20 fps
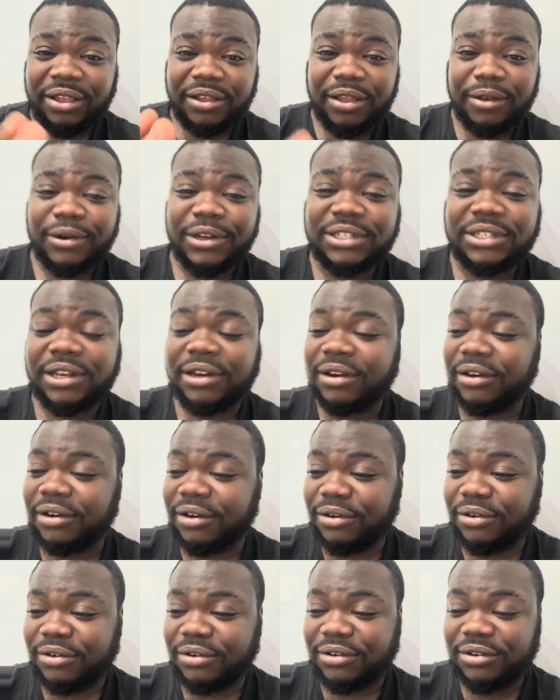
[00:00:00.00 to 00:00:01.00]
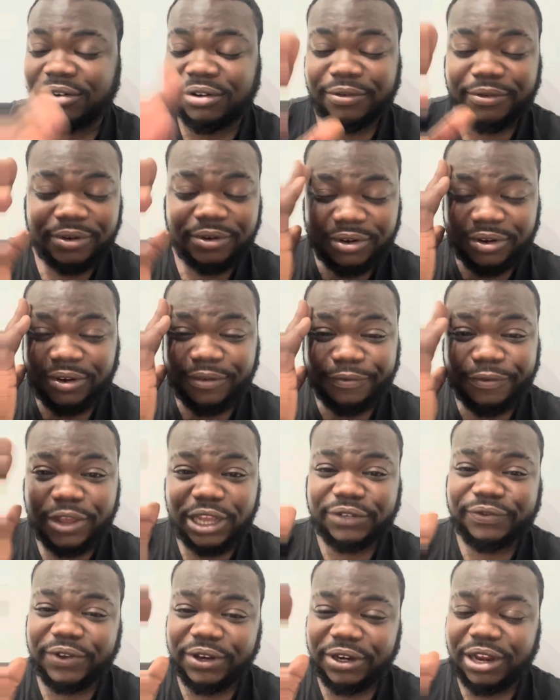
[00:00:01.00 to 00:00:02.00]
listen, the
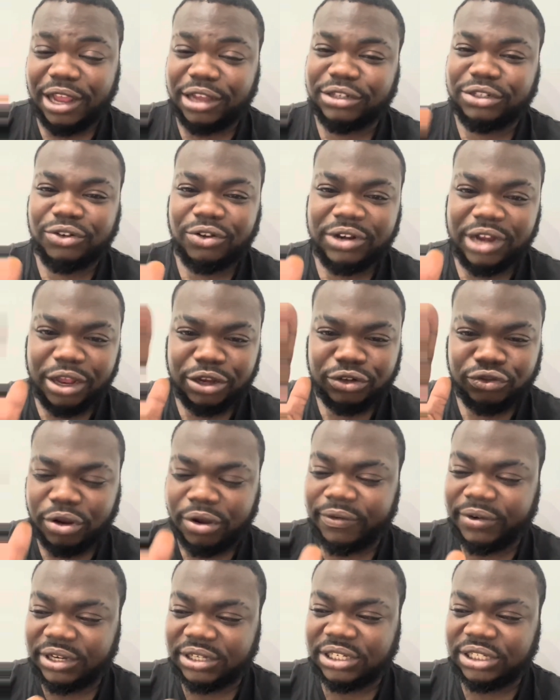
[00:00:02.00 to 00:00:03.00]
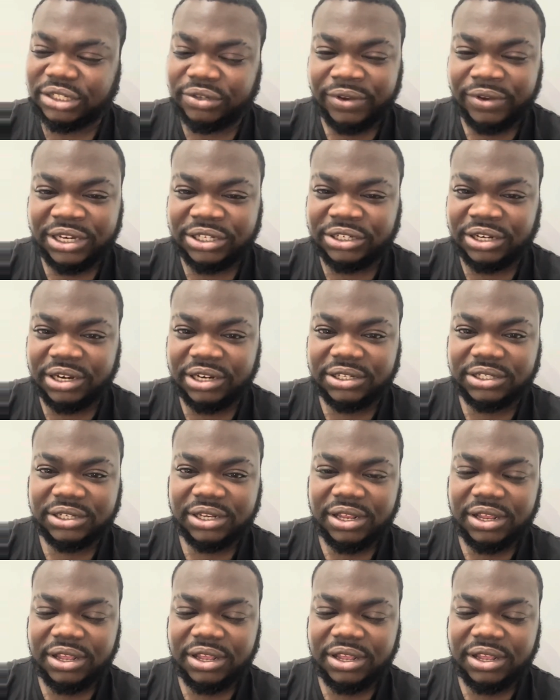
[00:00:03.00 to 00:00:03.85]
first thing that I saw that was wrong with the situation is,